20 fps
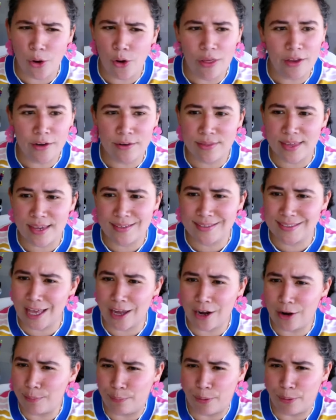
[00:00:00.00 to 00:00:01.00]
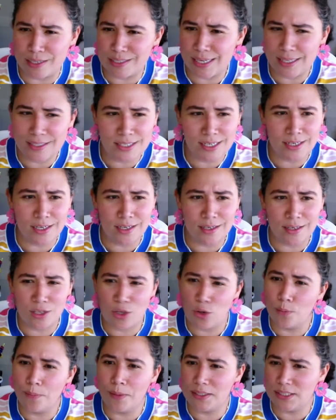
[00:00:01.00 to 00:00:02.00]
other things that are present in
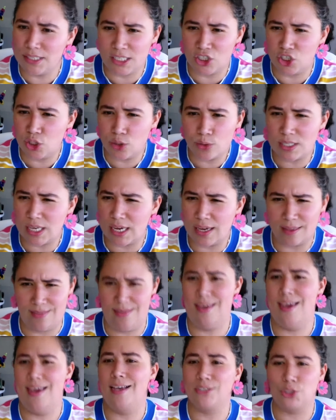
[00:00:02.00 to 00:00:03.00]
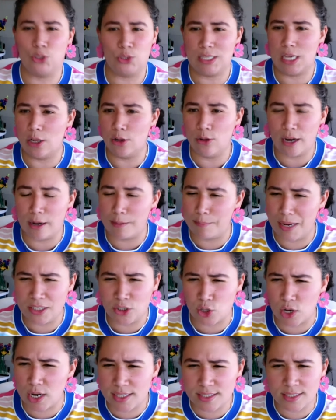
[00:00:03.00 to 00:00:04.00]
human tissues, like in the extracellular
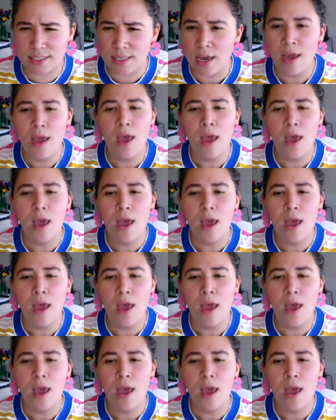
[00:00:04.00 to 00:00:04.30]
matrix?